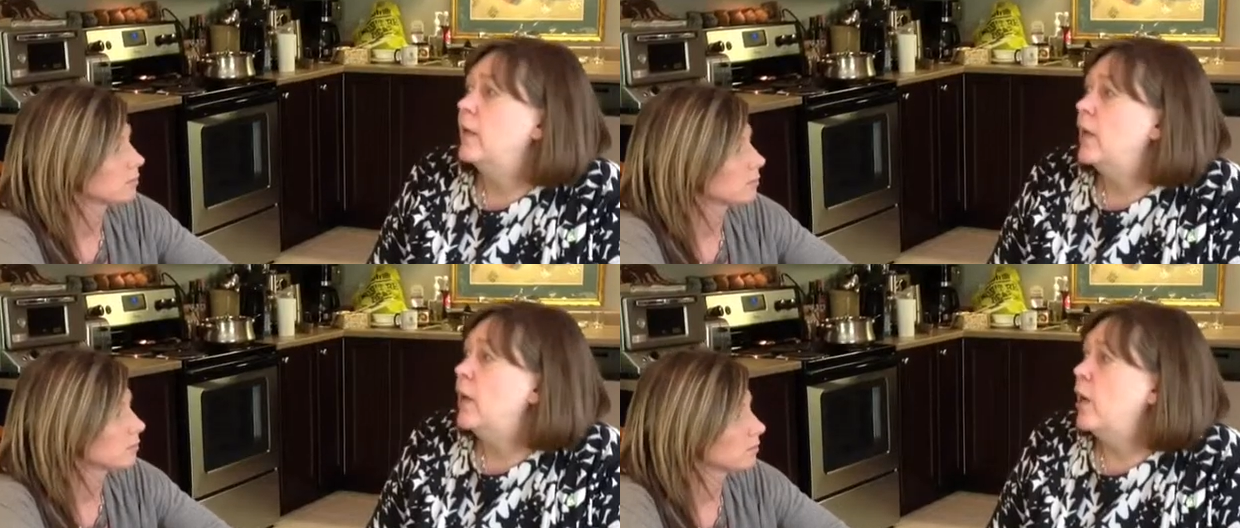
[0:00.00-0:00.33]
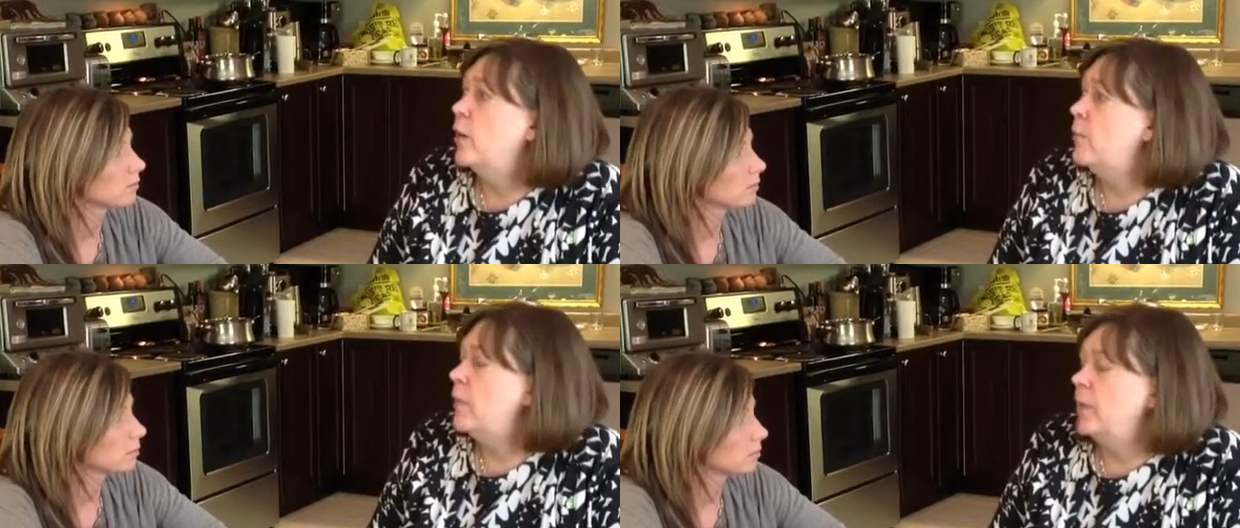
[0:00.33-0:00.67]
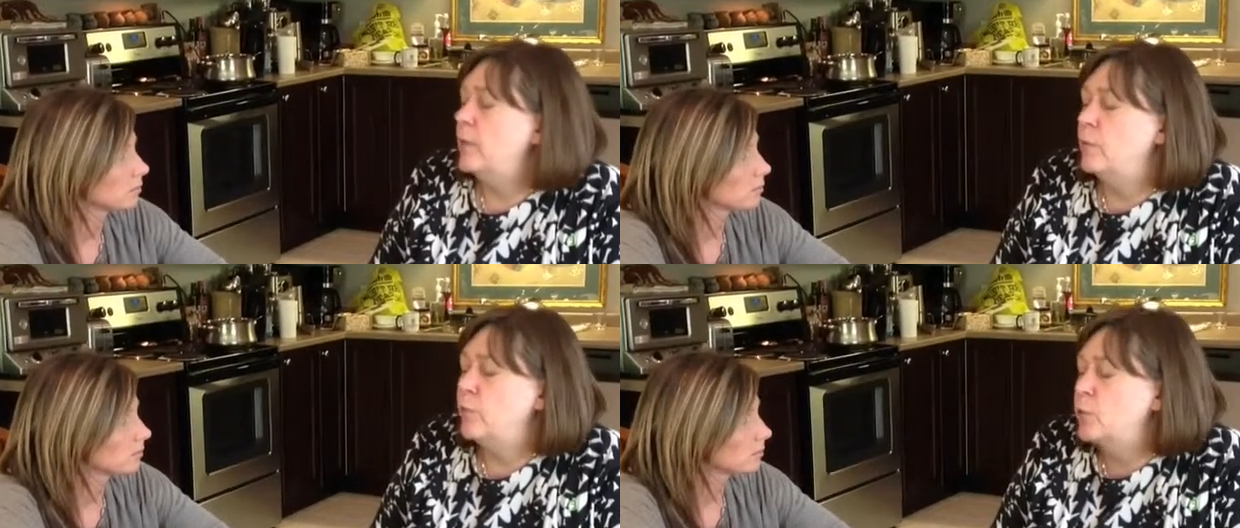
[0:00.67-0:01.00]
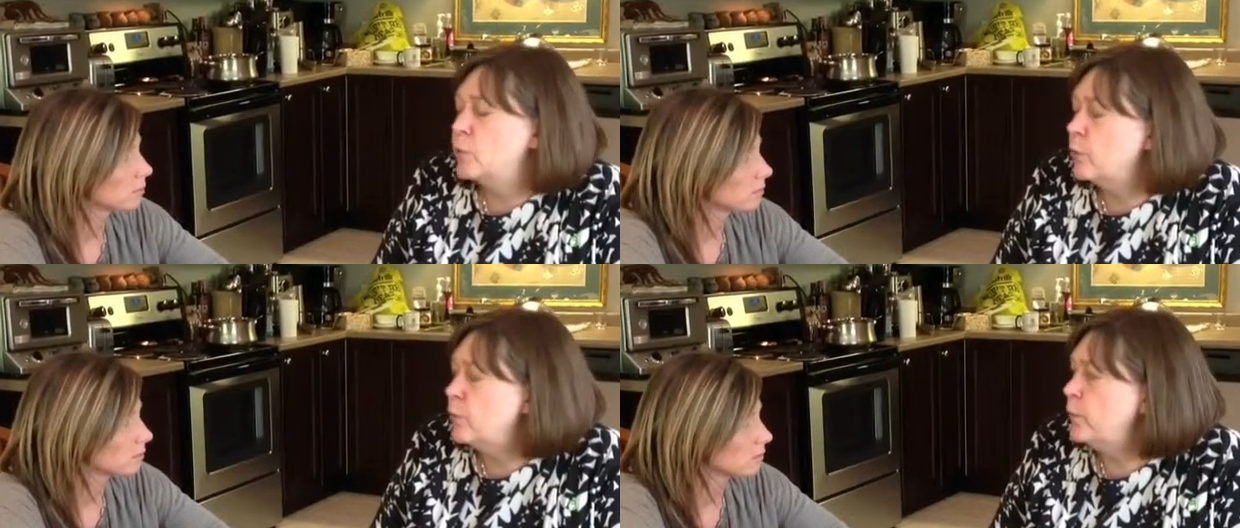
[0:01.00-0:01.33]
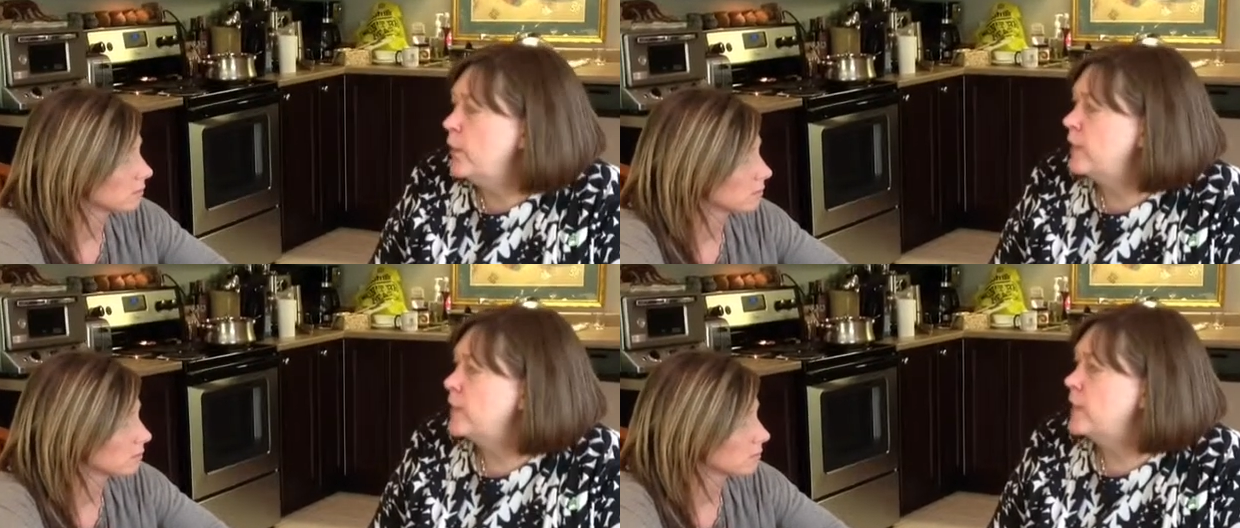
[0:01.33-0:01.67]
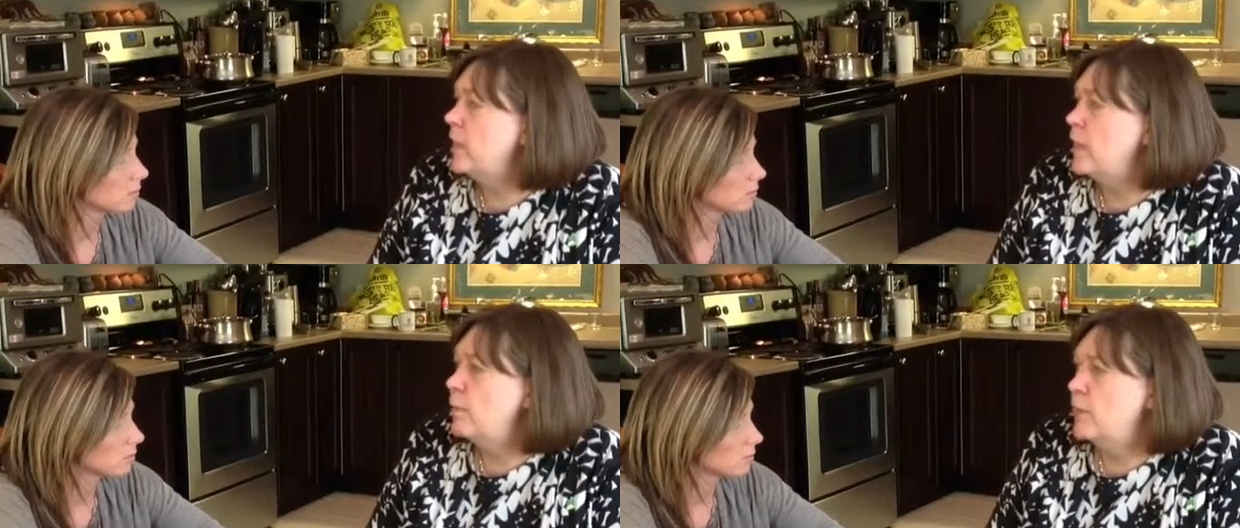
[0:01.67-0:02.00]
Speaker 1: um, any mutual fund
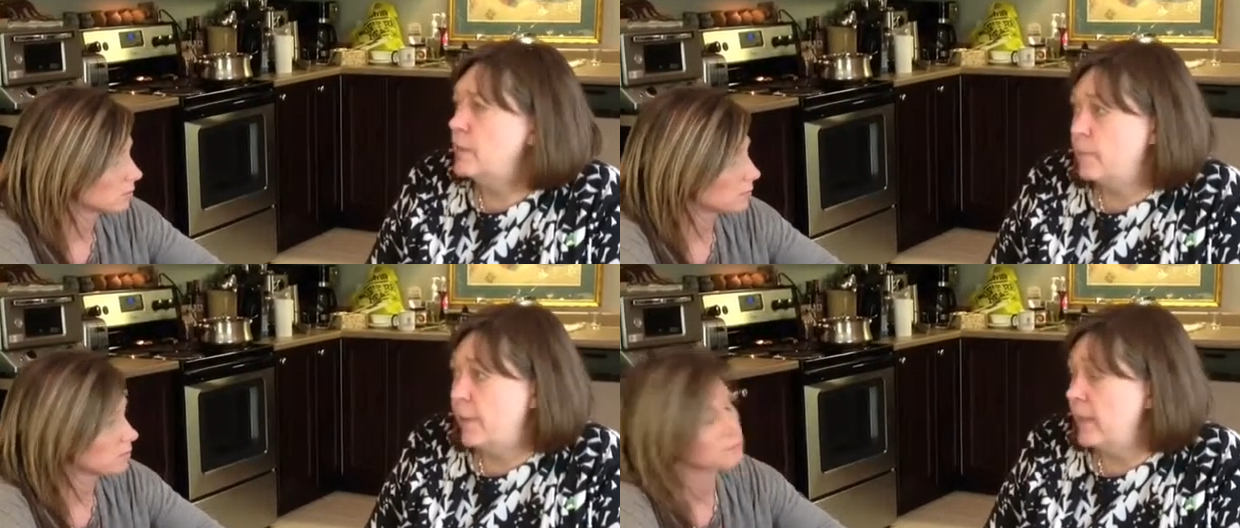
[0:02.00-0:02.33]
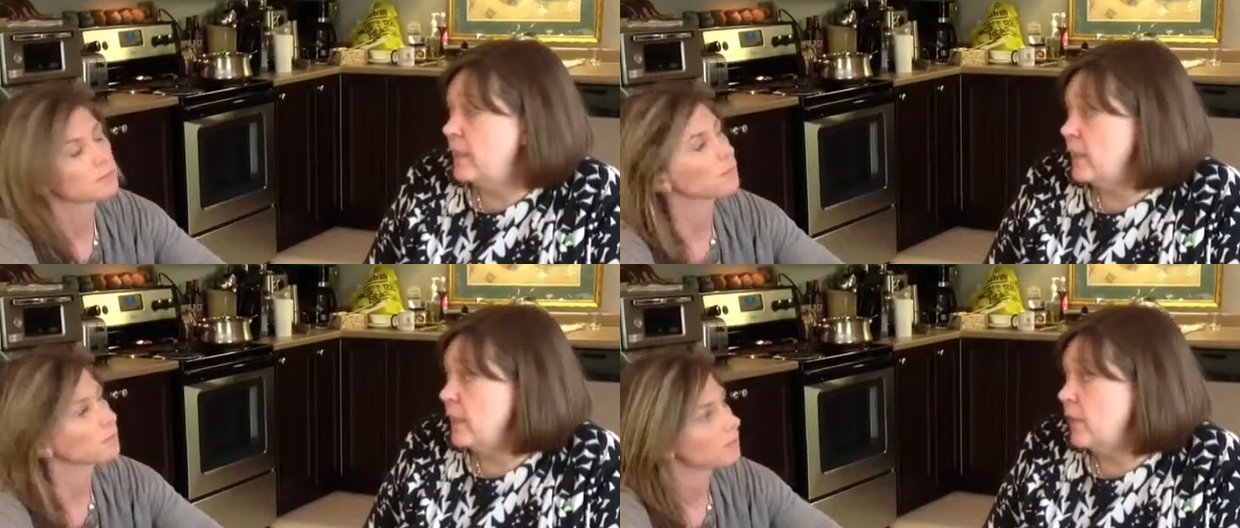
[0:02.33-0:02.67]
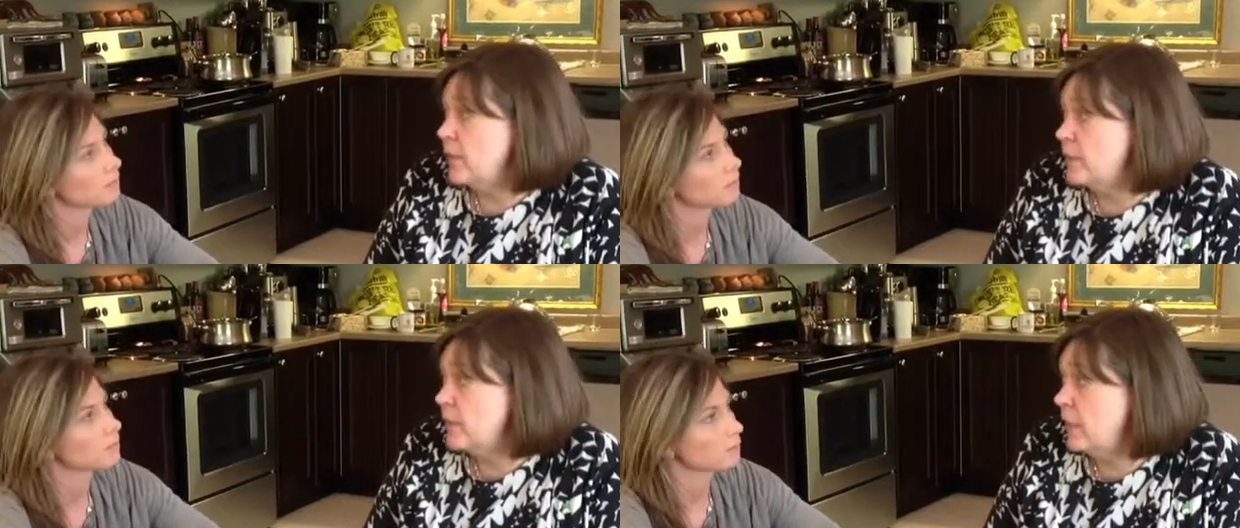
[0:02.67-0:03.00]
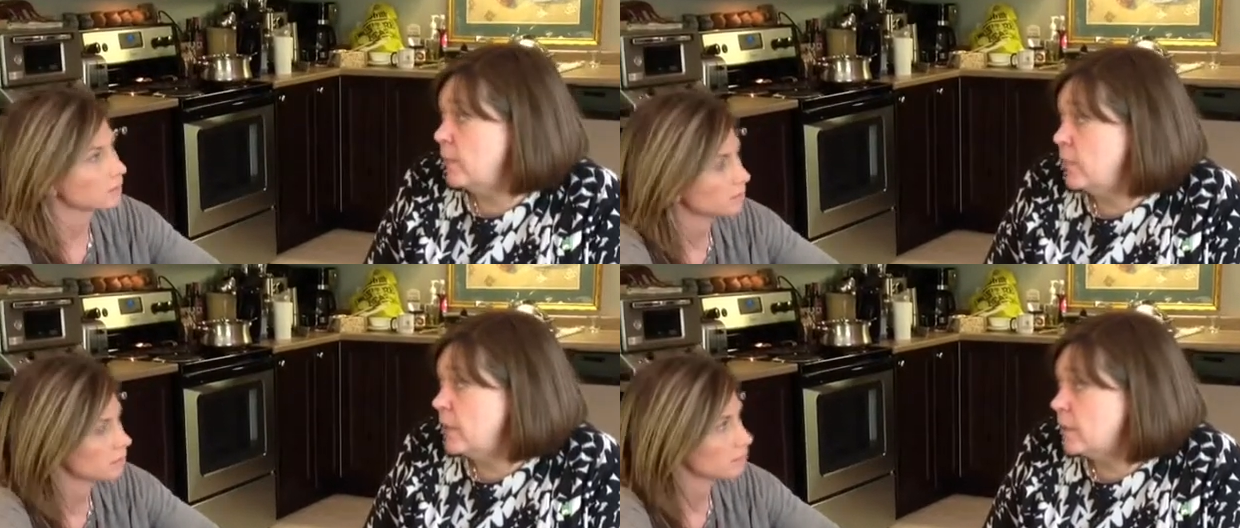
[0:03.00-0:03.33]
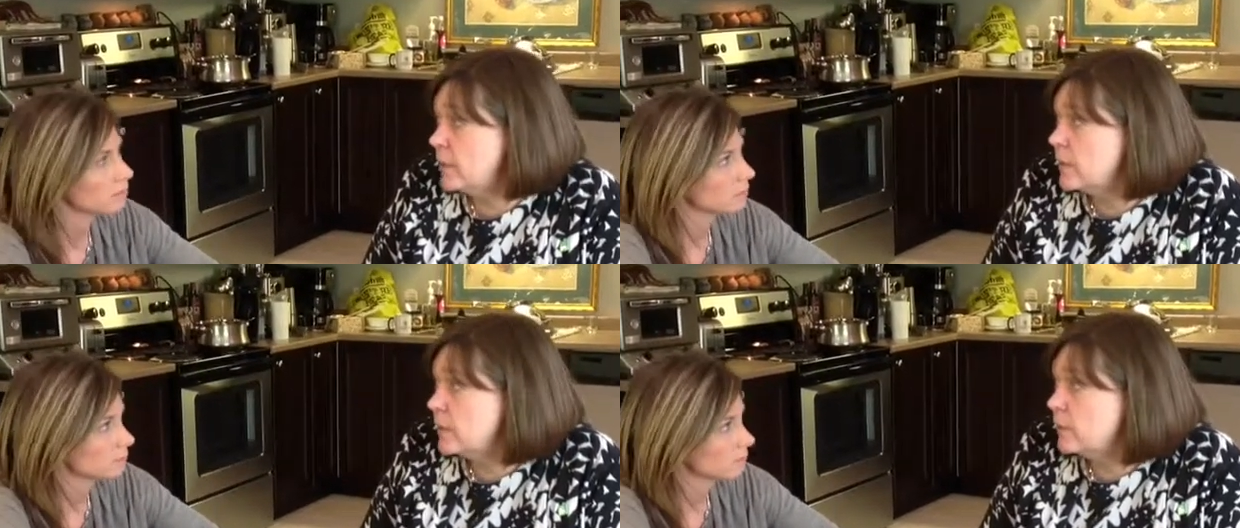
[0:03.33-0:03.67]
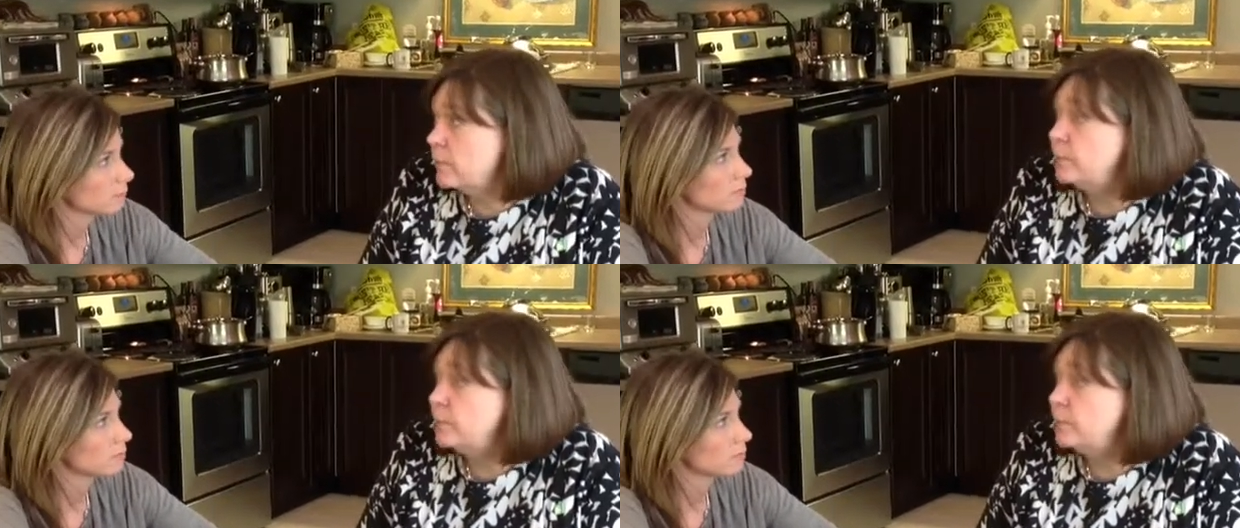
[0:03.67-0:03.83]
statements, bank account statements,